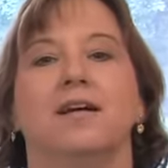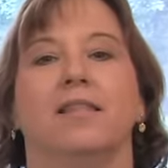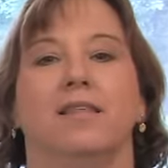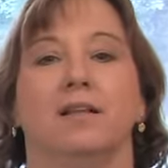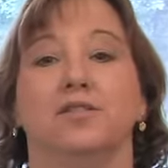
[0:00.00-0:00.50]

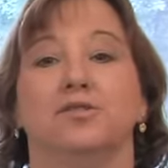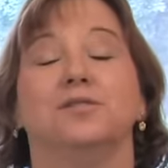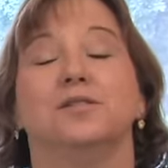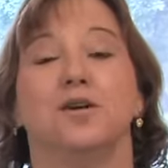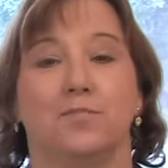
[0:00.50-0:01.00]
they'll do
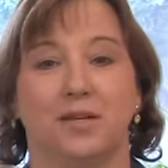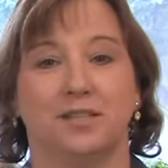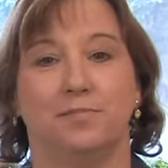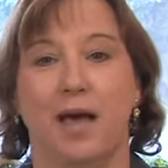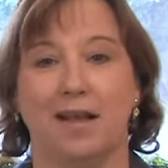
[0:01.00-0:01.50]
so
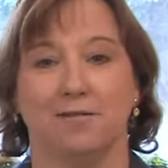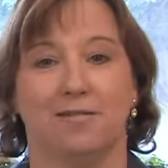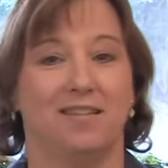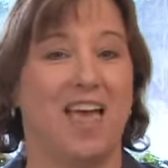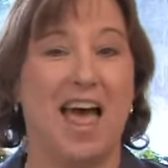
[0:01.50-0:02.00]
much better
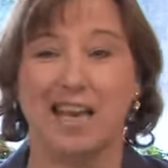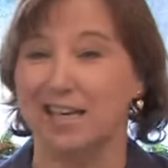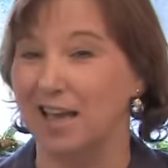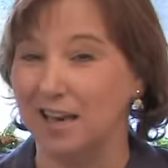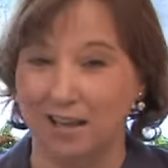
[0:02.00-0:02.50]
than
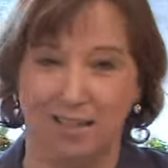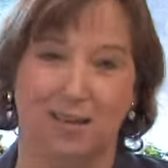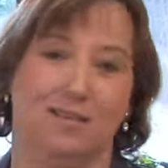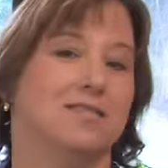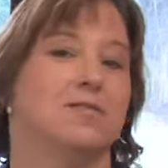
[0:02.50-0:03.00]
adding anything
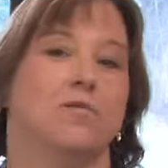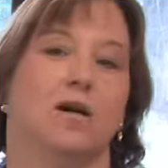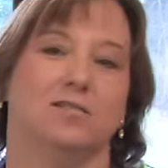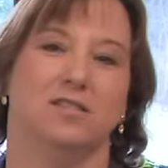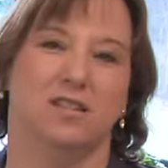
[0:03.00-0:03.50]
into the
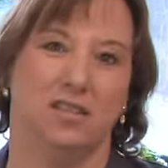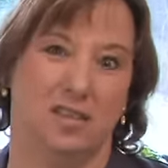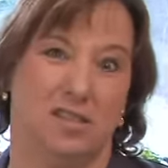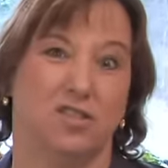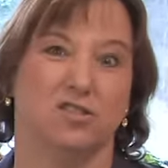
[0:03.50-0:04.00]
water so that it
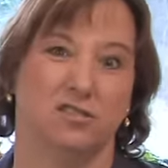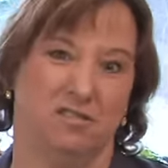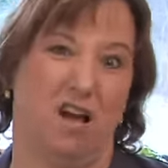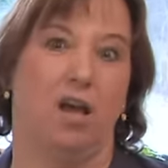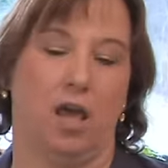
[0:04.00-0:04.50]
doesn't turn
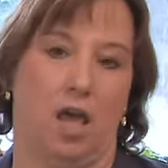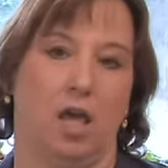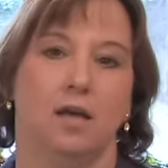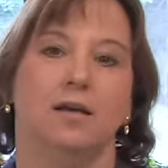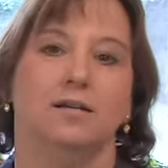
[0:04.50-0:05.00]
gunky.
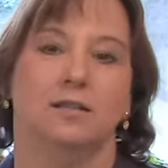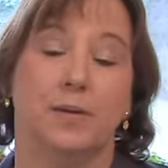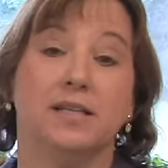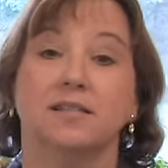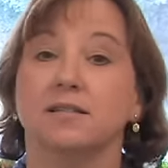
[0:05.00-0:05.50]
Because
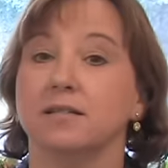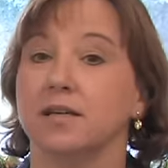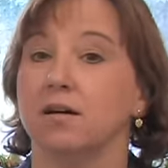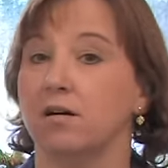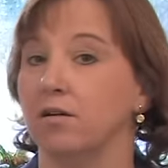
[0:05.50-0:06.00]

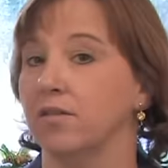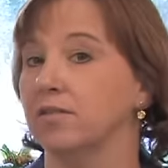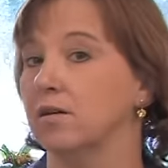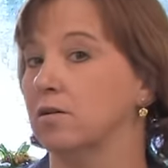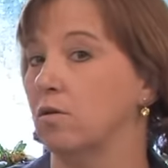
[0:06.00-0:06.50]
basically all that
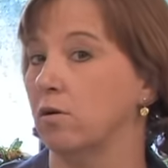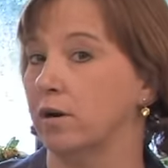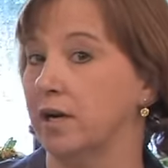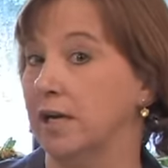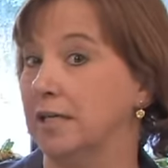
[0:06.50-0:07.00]
the
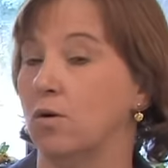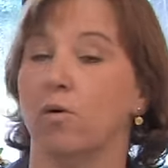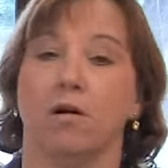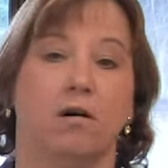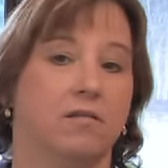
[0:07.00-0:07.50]
chlorine
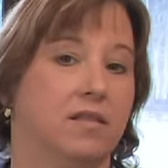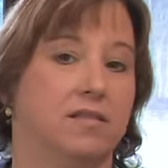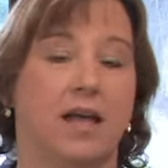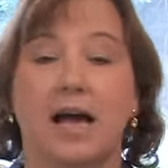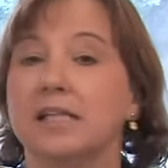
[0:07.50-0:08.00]
or all that
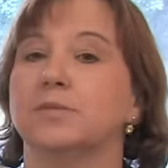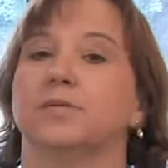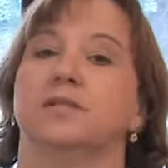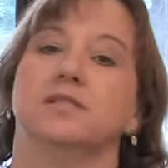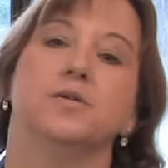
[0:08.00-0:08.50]
the
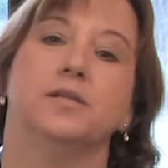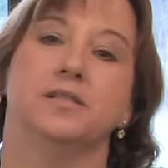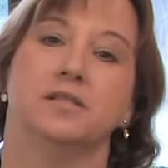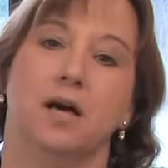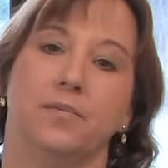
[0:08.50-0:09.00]
aspirin is doing is
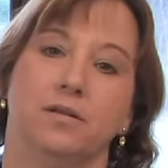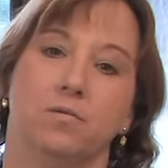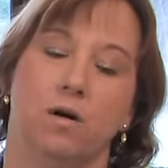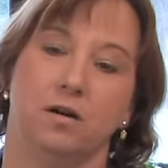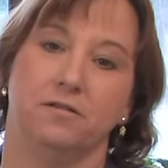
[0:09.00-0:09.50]
stopping the
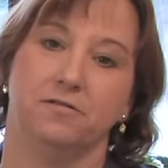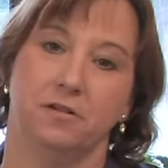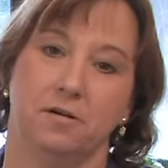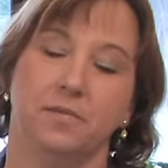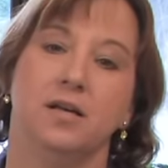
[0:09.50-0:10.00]
water
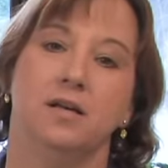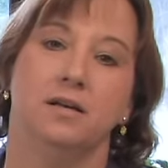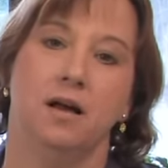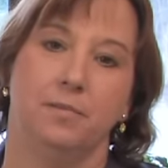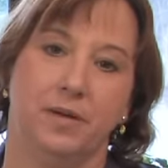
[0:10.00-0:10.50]
from
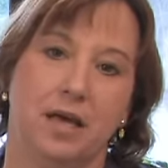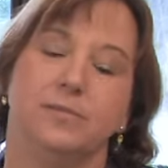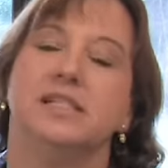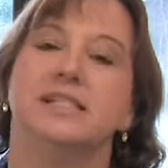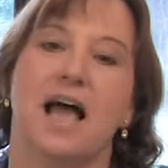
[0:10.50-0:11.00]
um,
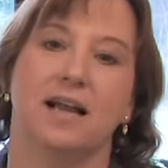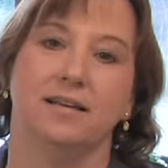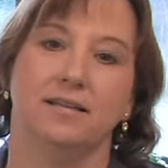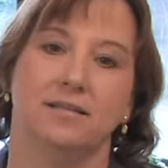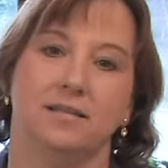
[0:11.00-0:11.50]
becoming
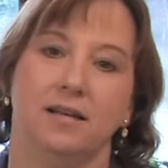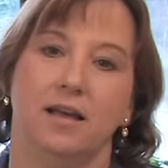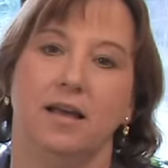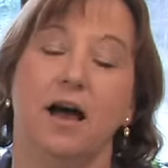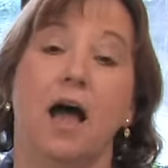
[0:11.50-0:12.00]
stagnant.
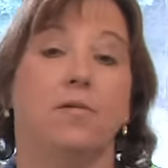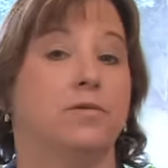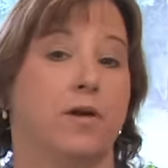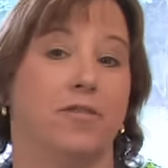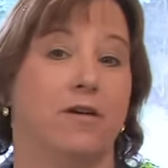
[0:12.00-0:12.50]
And I would
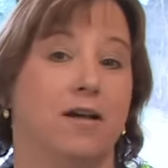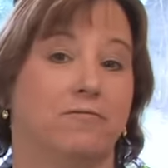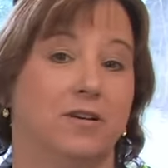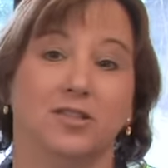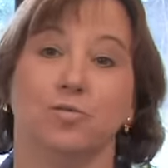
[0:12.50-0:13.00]
rather have
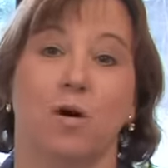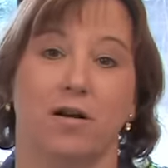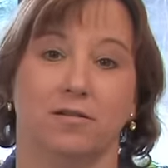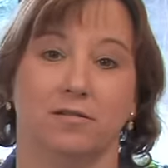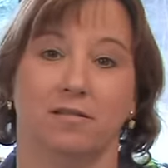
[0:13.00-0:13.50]
fresh
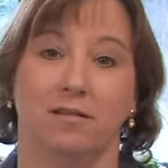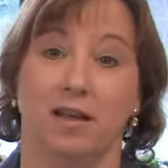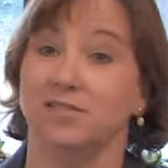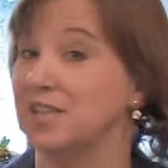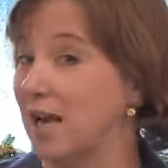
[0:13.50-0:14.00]
water than
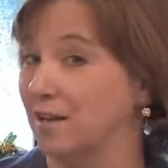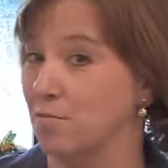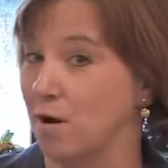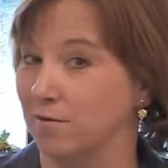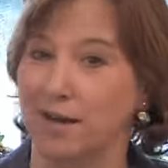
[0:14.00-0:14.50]
have stagnant
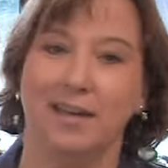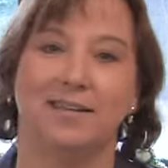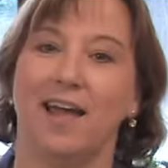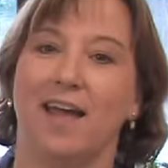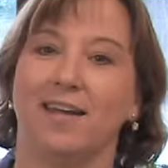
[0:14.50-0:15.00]
water any
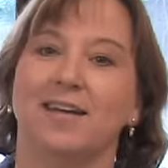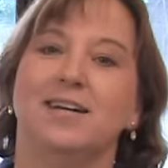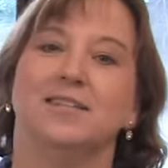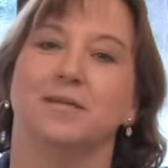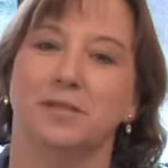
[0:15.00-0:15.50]
day.
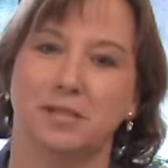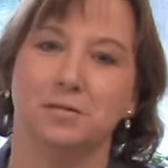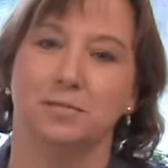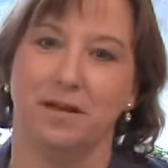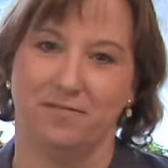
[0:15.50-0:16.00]
So I'm
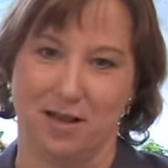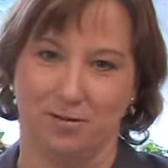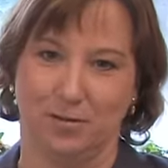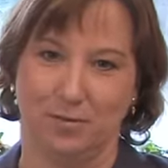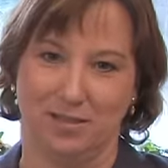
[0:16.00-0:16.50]
assuming my
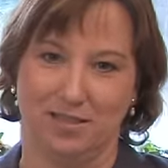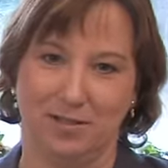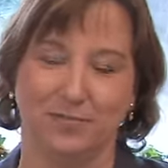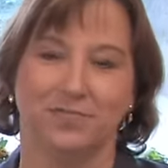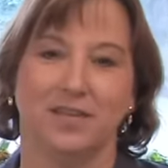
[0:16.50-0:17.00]
flowers would
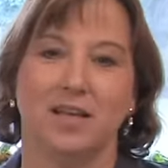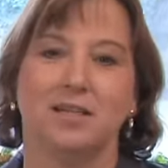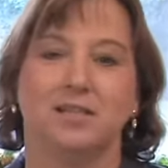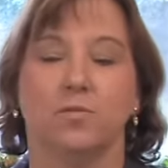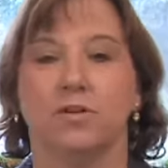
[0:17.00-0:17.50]
too.
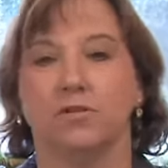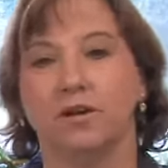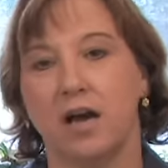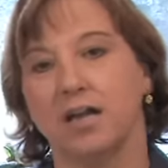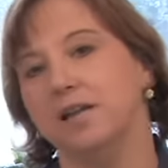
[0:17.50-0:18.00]
So when you're
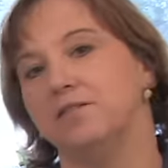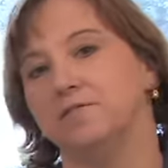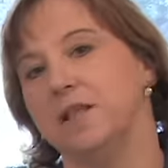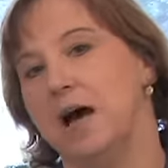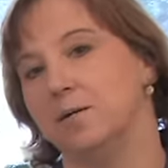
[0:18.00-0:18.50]
cutting your
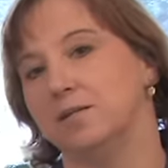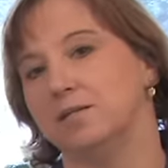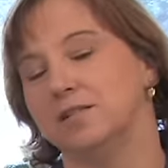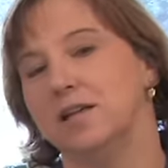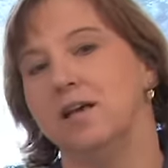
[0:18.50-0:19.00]

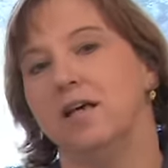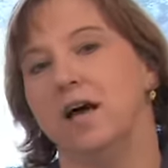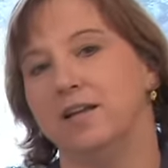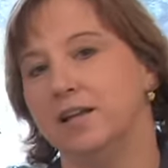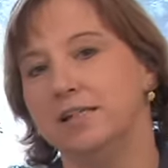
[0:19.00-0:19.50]
flowers,
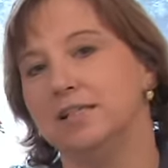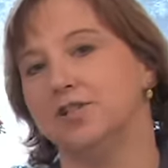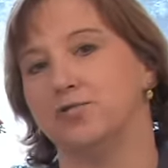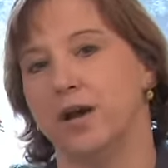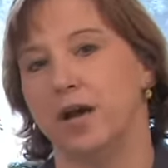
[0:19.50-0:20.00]
an easy
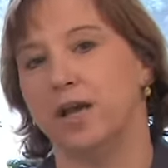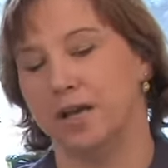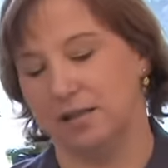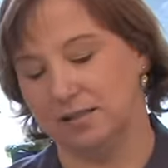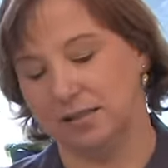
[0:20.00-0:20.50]
trick
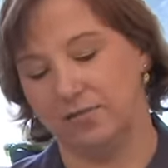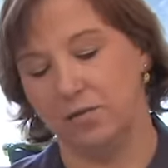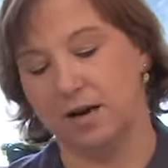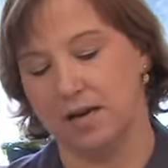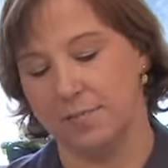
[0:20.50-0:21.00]
is if you
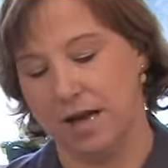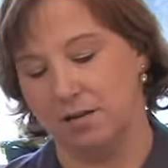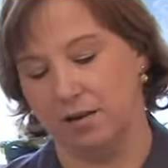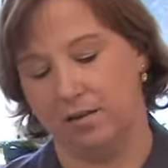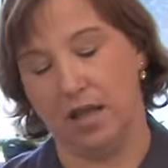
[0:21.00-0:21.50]
cut them
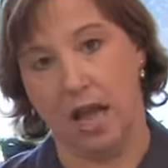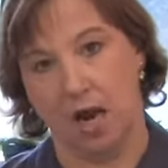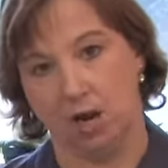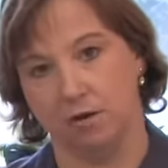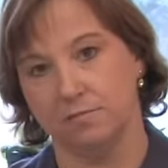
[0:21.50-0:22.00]
out in the
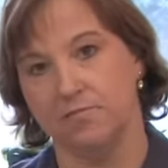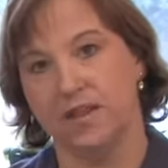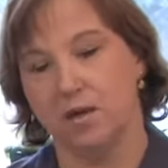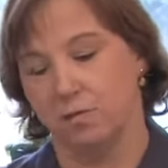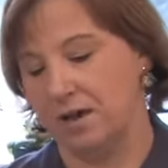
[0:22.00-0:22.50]
air,
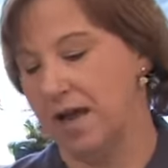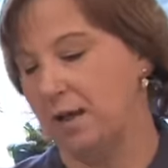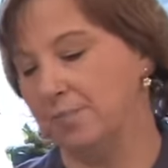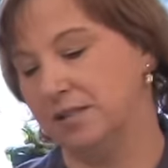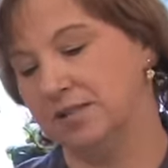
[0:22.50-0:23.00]
what
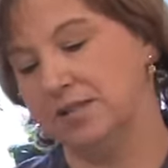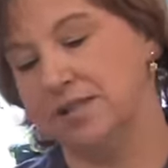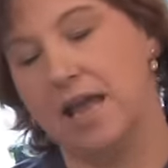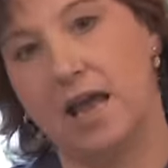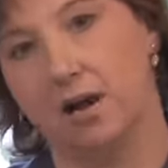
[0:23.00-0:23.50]
happens
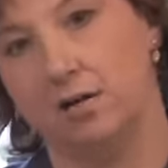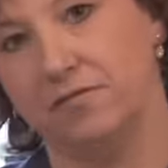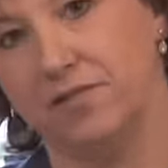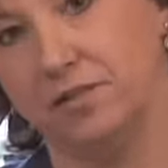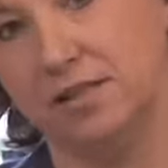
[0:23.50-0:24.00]
is air
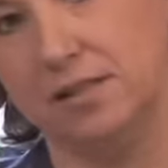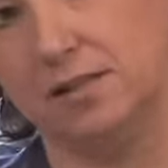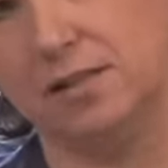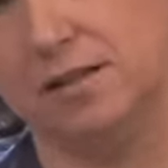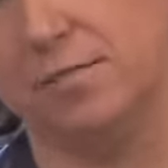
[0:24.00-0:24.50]
fills into the